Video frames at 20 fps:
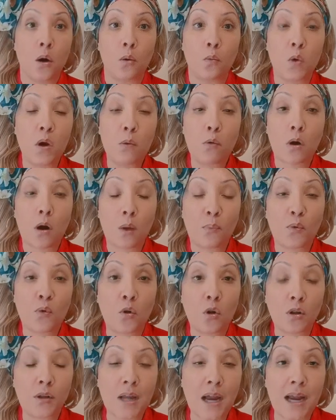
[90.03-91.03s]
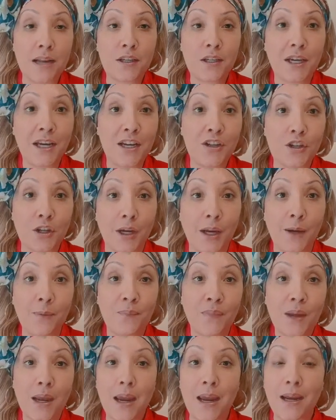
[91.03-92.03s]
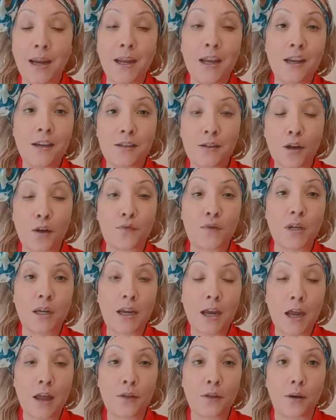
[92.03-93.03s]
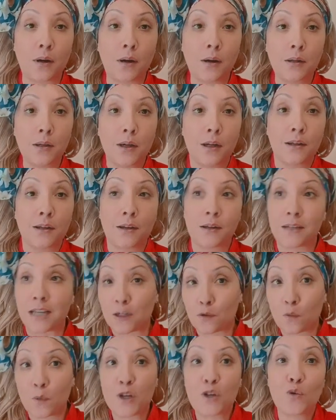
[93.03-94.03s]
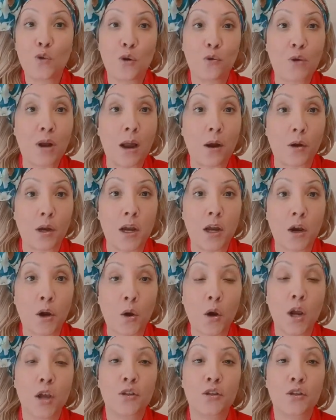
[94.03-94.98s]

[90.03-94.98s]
We were up all night teaching and getting stuff together because that's what we do around here.